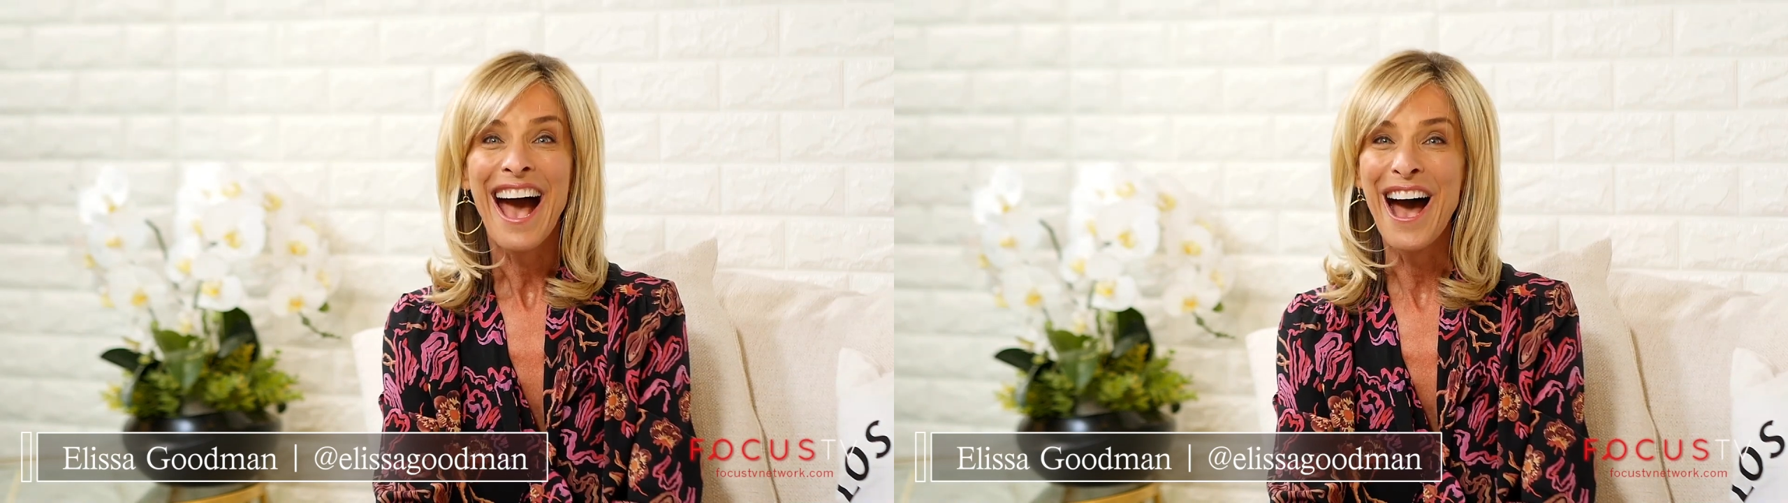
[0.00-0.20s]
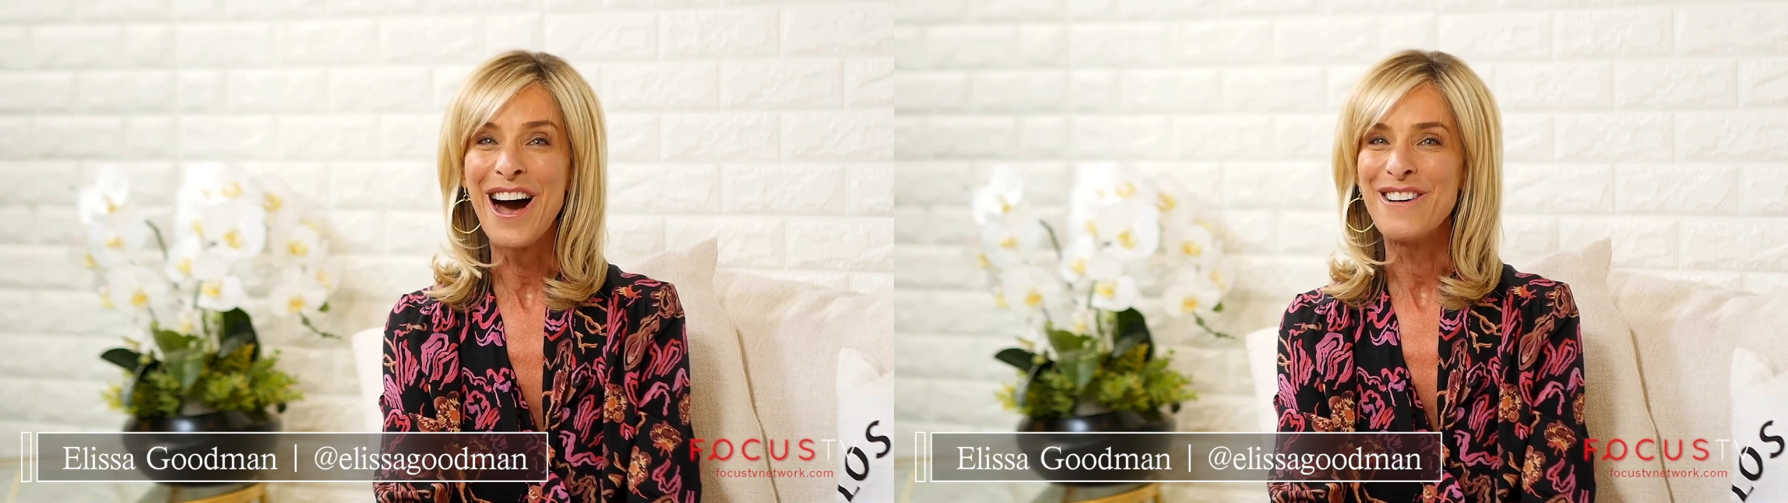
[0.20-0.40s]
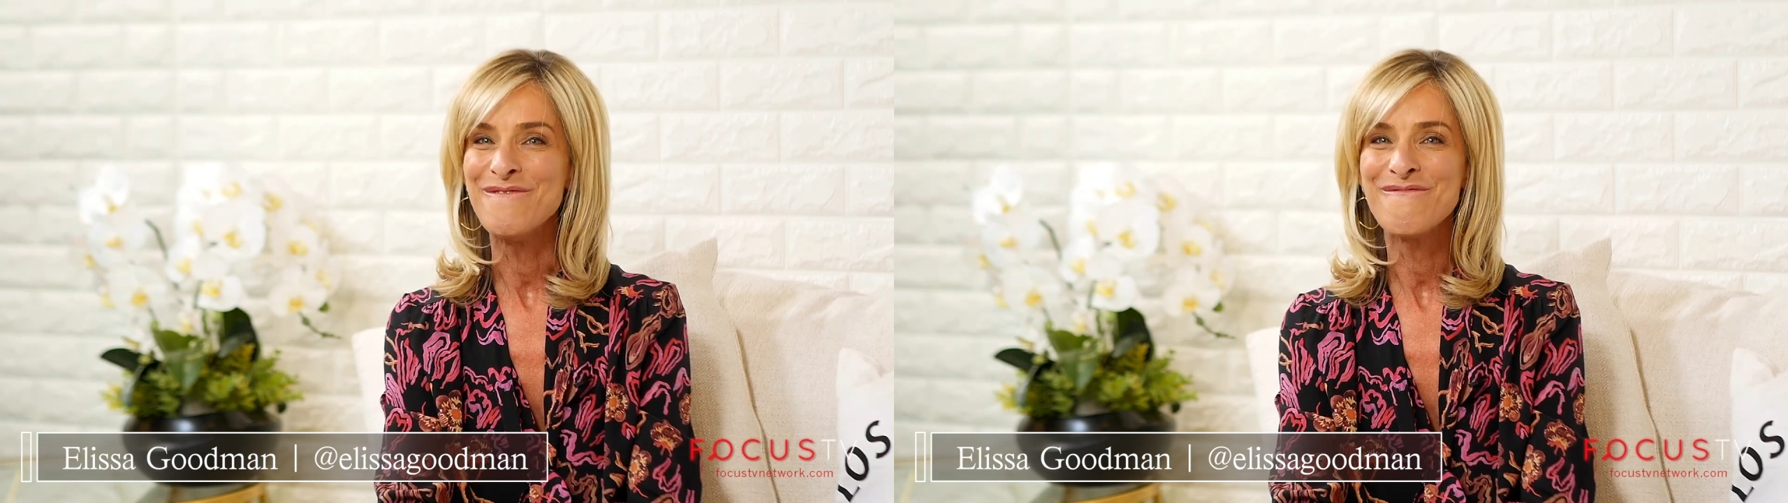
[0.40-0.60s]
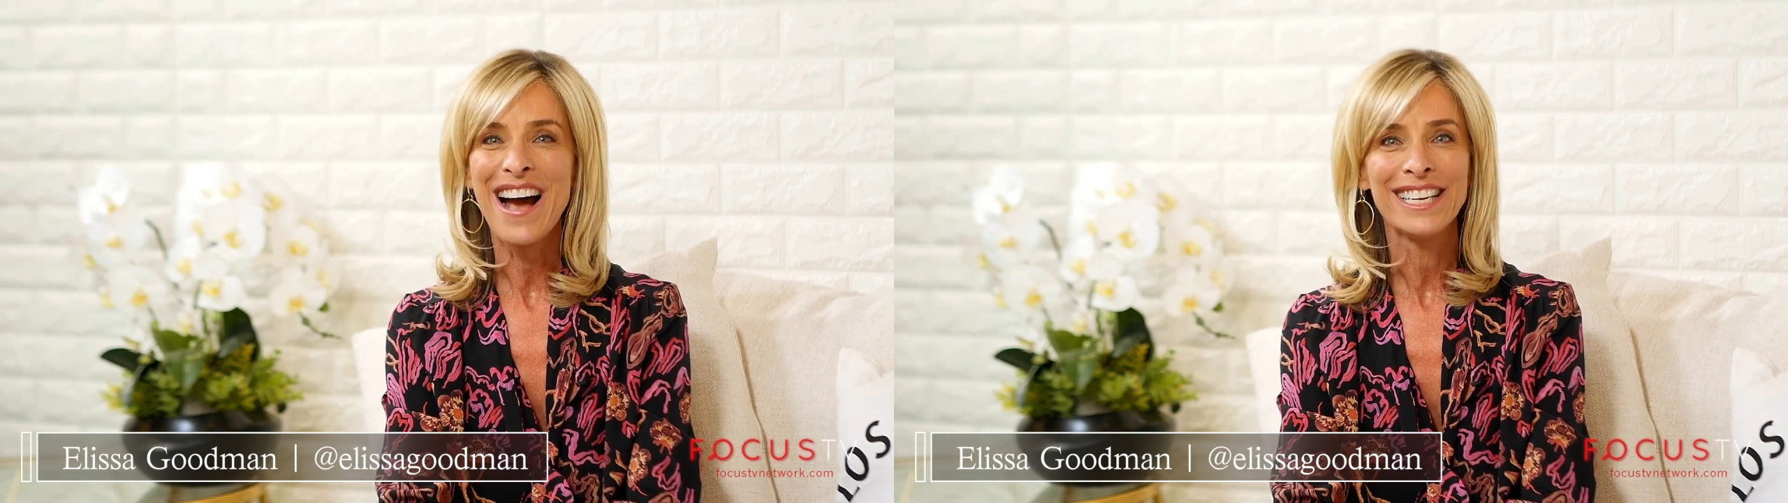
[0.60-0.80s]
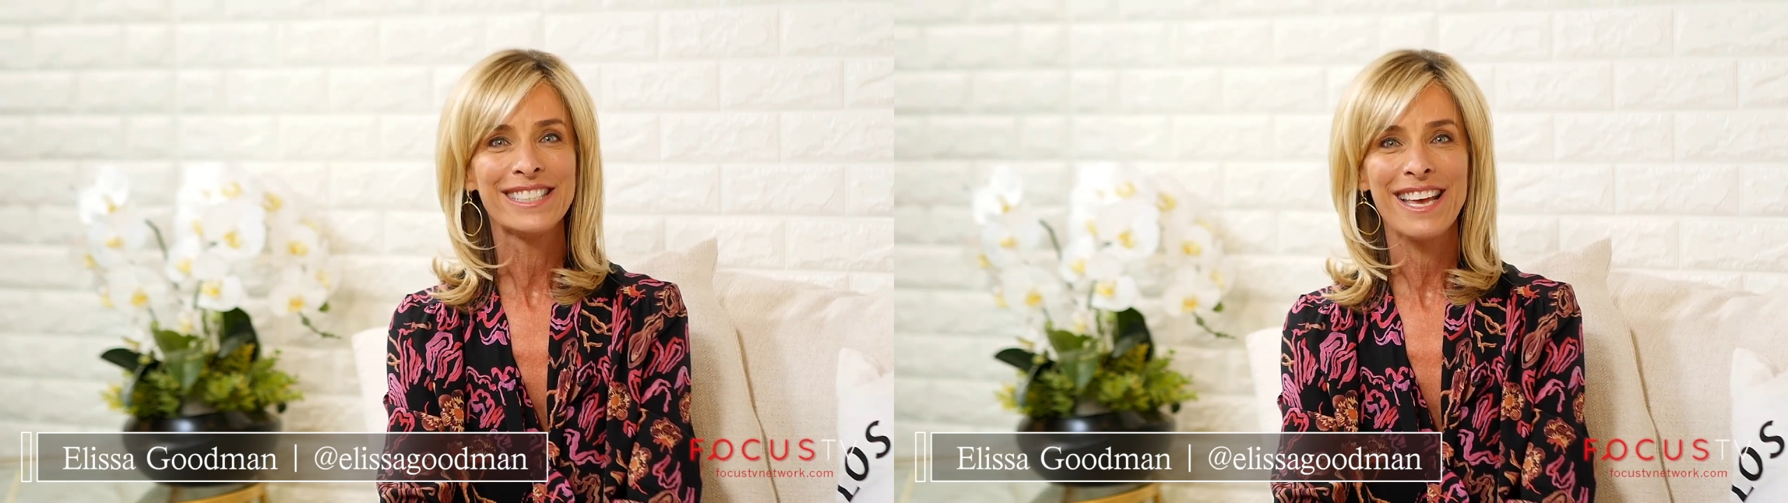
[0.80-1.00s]

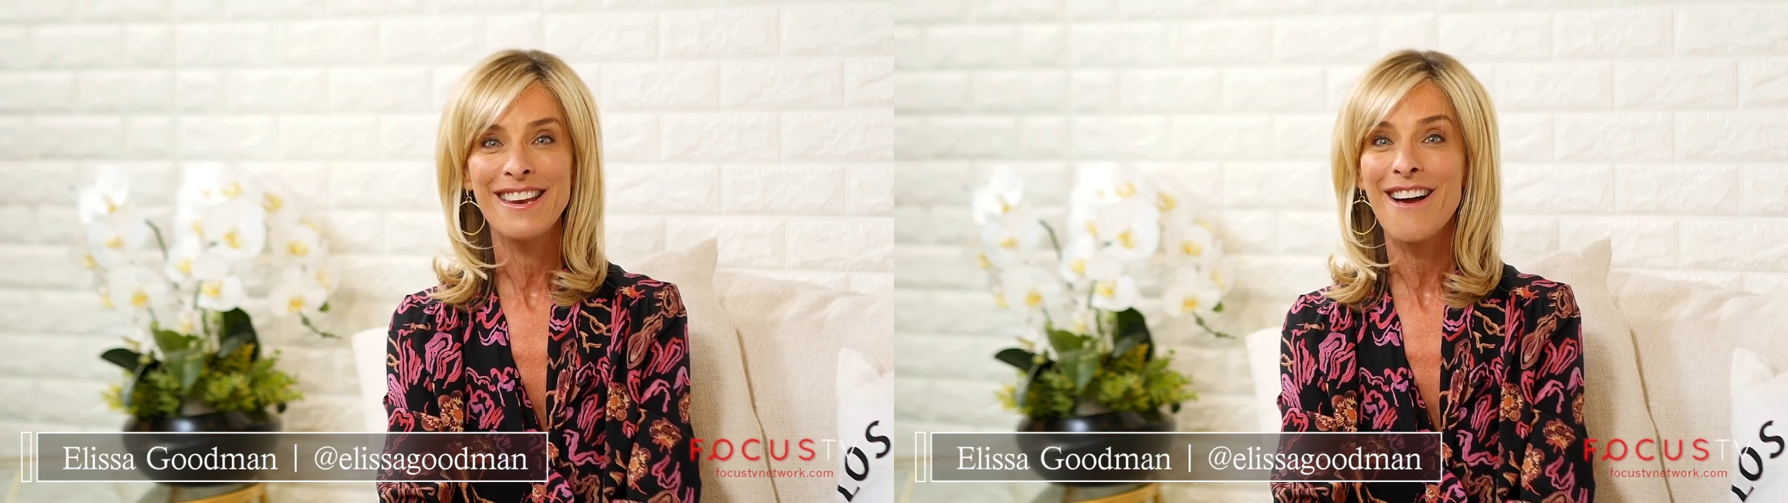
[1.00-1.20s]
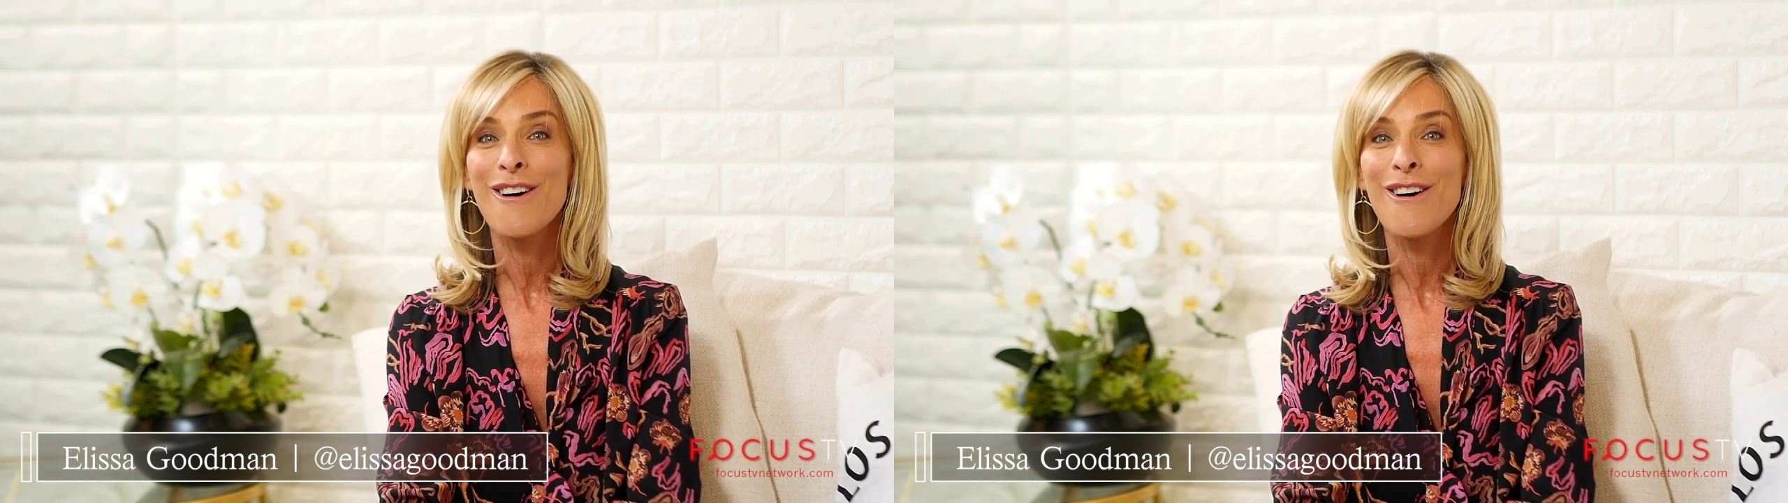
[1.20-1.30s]
I said,